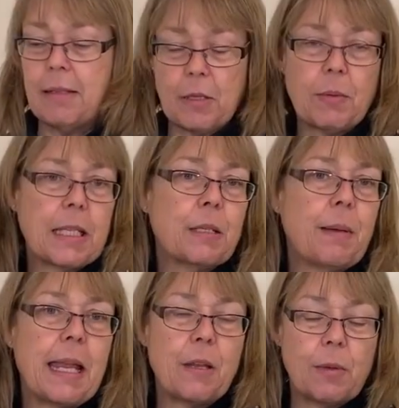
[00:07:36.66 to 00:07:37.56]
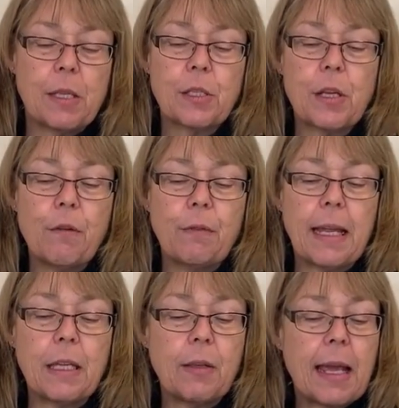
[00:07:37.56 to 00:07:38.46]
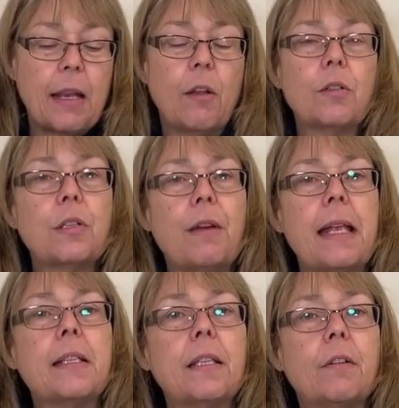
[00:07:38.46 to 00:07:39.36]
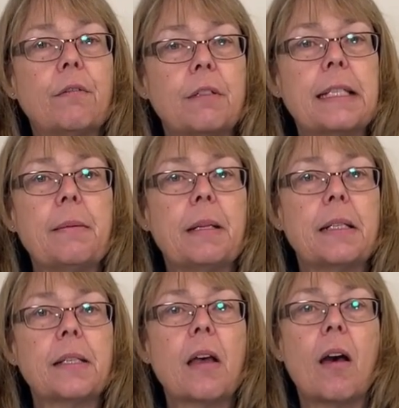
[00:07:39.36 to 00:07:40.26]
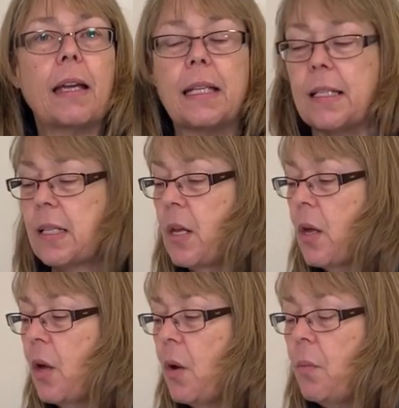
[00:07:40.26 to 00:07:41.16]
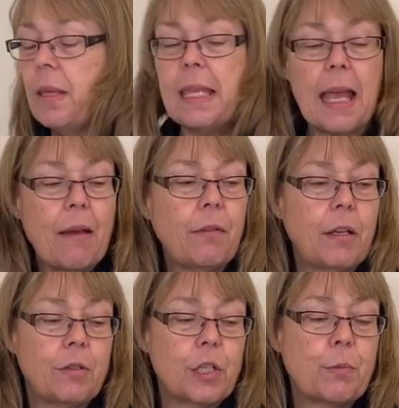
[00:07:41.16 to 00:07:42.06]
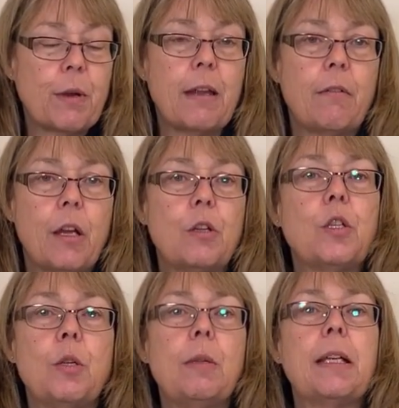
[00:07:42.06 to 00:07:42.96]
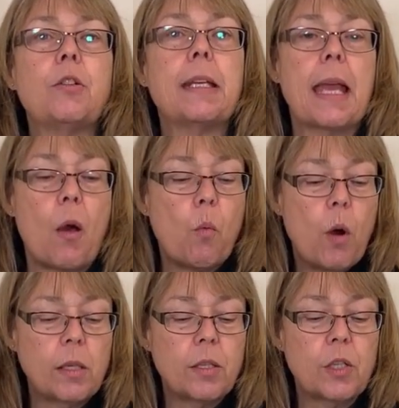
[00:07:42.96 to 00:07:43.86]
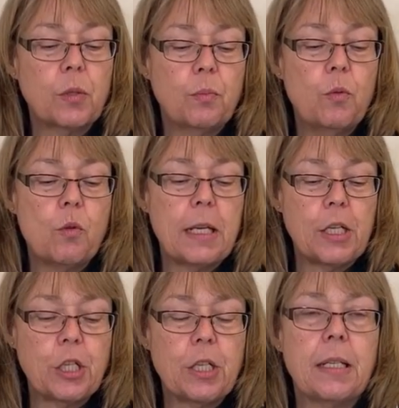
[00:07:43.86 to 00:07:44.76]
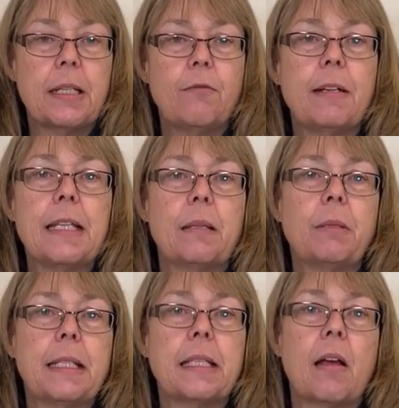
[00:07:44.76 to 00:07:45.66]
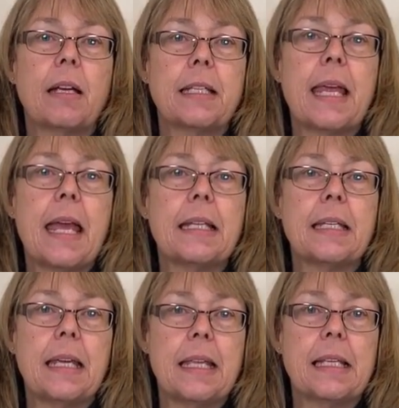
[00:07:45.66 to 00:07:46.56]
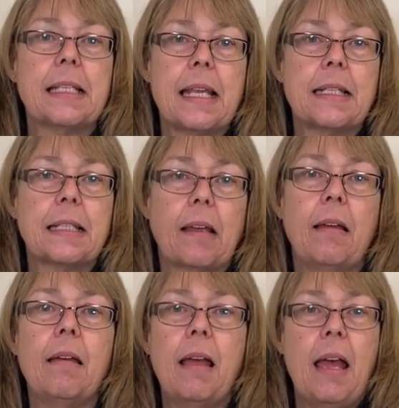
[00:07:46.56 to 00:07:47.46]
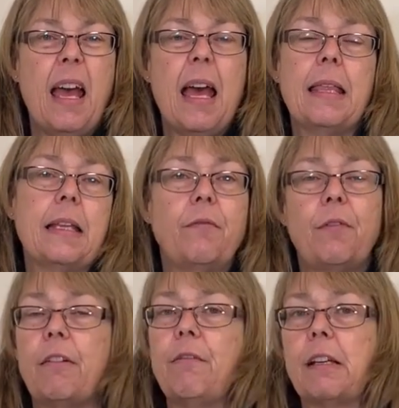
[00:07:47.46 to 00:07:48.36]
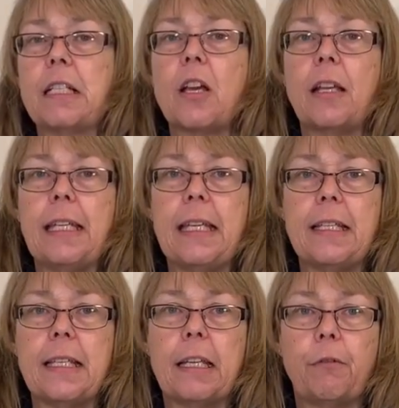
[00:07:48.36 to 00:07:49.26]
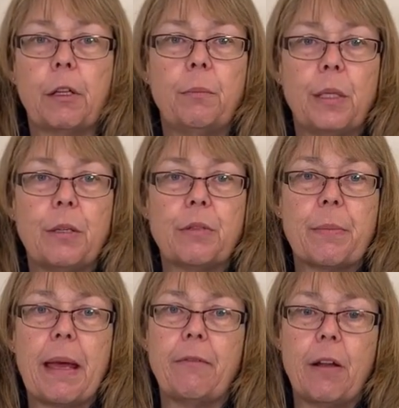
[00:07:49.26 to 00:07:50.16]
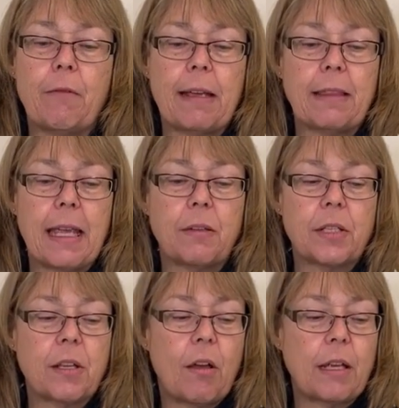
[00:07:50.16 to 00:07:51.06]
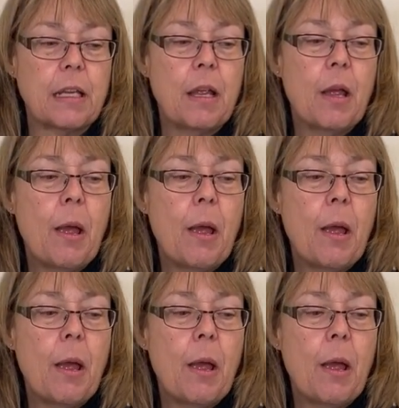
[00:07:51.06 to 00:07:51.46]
as I was explaining with the Snowflake, you get lots of heads that are of a similar size. With the Avalanche spray rose, you literally get one smallish, reasonably sized head in the centre, and then very, very tiny insignificant blooms around the outside.